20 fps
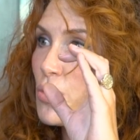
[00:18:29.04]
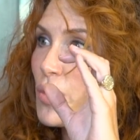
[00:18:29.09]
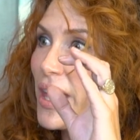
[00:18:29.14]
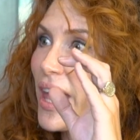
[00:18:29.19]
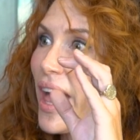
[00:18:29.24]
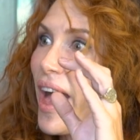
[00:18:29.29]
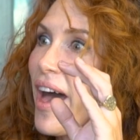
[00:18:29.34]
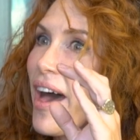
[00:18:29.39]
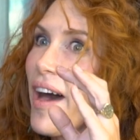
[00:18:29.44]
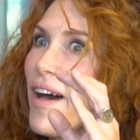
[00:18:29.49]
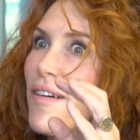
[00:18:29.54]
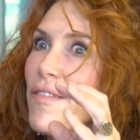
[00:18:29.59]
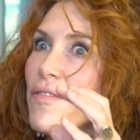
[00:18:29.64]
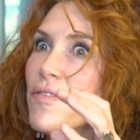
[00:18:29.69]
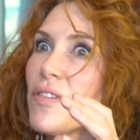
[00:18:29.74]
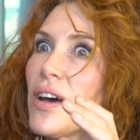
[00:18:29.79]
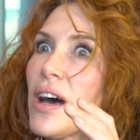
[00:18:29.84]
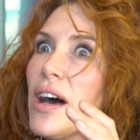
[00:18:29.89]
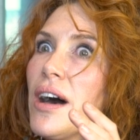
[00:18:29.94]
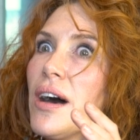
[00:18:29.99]
we have
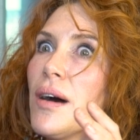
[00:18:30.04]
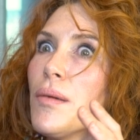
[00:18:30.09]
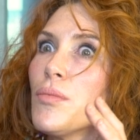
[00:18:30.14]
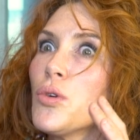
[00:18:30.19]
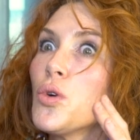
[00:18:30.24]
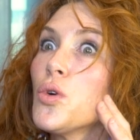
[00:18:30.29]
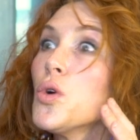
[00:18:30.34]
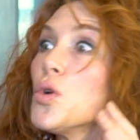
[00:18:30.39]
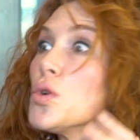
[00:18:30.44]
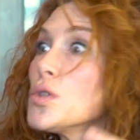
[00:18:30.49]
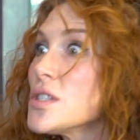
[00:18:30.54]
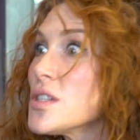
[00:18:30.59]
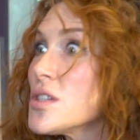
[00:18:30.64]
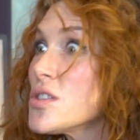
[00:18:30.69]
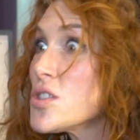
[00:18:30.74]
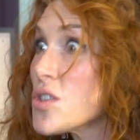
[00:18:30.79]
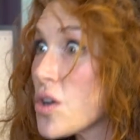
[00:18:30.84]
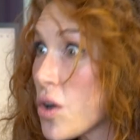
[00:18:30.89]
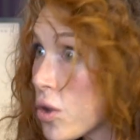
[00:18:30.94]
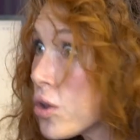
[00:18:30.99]

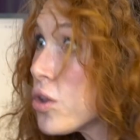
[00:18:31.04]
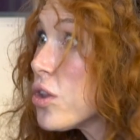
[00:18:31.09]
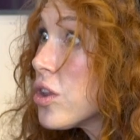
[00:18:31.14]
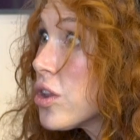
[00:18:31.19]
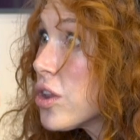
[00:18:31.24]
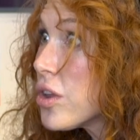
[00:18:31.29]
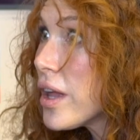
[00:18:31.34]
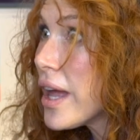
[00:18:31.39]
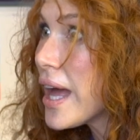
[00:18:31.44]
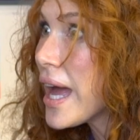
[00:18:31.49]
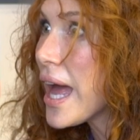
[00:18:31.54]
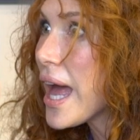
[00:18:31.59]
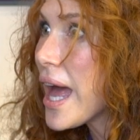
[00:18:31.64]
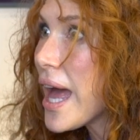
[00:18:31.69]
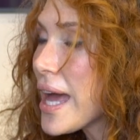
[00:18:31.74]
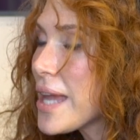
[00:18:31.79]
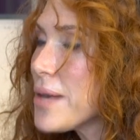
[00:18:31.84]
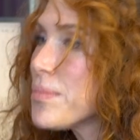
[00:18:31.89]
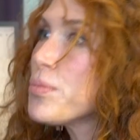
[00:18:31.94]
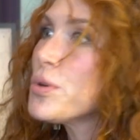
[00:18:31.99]
cortisol
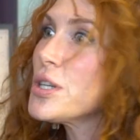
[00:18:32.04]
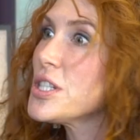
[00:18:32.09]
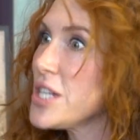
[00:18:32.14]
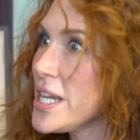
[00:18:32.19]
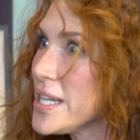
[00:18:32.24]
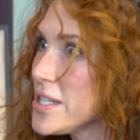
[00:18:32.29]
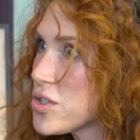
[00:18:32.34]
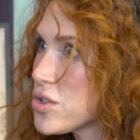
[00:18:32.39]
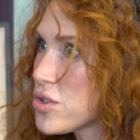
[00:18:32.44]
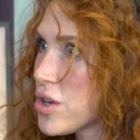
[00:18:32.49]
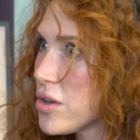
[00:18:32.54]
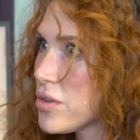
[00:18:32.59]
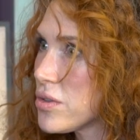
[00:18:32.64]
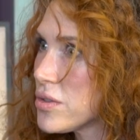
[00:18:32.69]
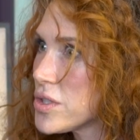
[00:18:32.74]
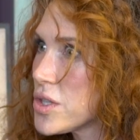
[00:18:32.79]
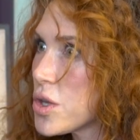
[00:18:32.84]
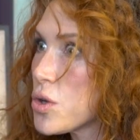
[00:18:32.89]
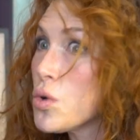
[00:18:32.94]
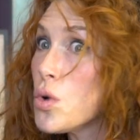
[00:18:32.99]
and progesterone.
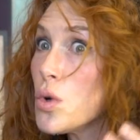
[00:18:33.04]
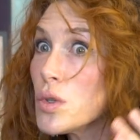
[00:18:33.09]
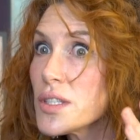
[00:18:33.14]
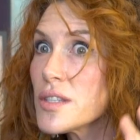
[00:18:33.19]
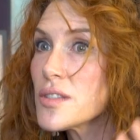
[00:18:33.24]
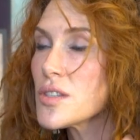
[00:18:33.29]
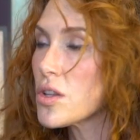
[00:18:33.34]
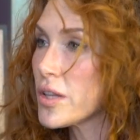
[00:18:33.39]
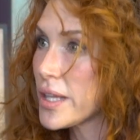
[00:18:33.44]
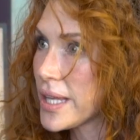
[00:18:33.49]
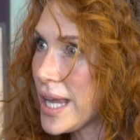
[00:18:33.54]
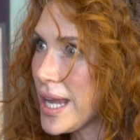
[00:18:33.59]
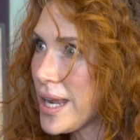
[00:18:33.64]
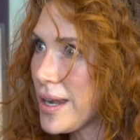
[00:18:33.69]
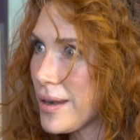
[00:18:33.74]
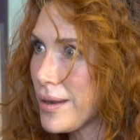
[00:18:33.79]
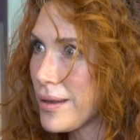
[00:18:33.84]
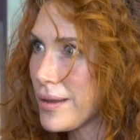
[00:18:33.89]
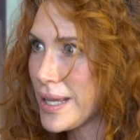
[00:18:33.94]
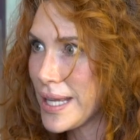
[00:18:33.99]
So cortisol,
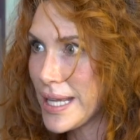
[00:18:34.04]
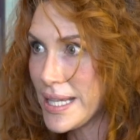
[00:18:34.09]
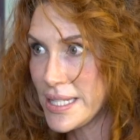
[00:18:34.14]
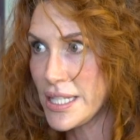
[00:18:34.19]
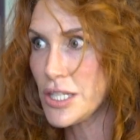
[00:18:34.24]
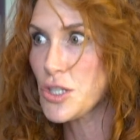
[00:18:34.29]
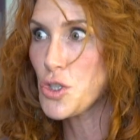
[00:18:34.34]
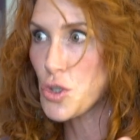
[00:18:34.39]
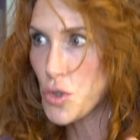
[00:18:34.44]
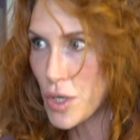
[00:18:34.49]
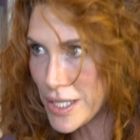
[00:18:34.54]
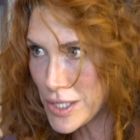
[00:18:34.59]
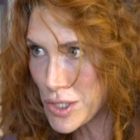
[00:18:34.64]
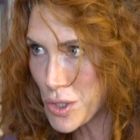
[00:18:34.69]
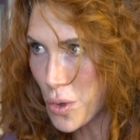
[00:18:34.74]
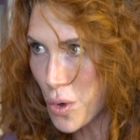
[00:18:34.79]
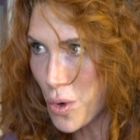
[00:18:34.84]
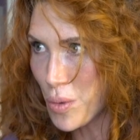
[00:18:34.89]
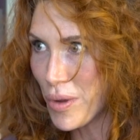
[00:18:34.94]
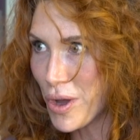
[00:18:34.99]
again, is a stress
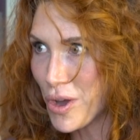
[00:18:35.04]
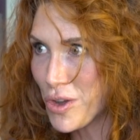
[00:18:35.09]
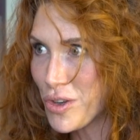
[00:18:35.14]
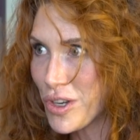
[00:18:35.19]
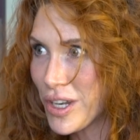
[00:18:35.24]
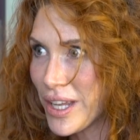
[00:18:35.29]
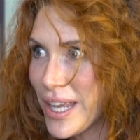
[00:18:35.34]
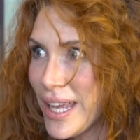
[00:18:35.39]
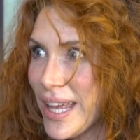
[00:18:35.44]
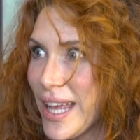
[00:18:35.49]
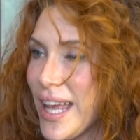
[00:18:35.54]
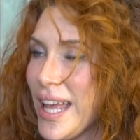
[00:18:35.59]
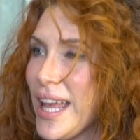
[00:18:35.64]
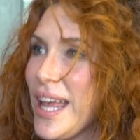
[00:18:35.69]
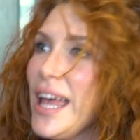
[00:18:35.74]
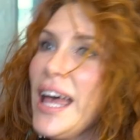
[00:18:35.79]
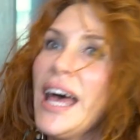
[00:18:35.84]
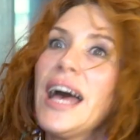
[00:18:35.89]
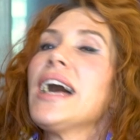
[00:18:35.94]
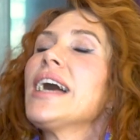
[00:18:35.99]
hormone.
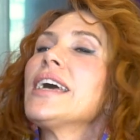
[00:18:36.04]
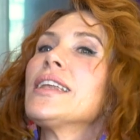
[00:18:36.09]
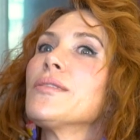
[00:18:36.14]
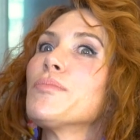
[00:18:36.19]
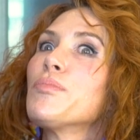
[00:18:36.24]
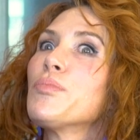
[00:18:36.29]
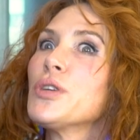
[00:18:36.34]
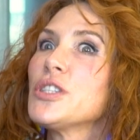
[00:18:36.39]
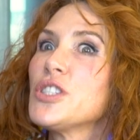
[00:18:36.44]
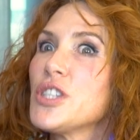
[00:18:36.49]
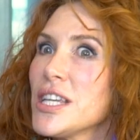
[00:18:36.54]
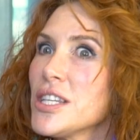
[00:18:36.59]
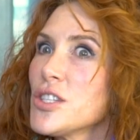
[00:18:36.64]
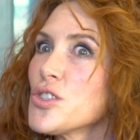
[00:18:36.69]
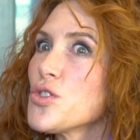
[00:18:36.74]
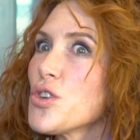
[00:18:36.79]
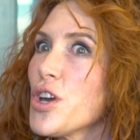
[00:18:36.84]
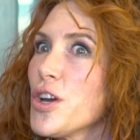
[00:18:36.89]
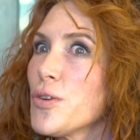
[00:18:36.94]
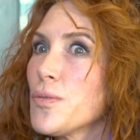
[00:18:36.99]
And
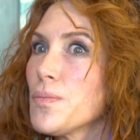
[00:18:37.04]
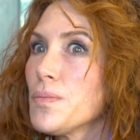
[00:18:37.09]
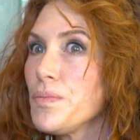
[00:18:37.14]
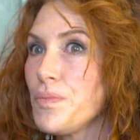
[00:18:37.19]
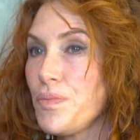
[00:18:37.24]
progesterone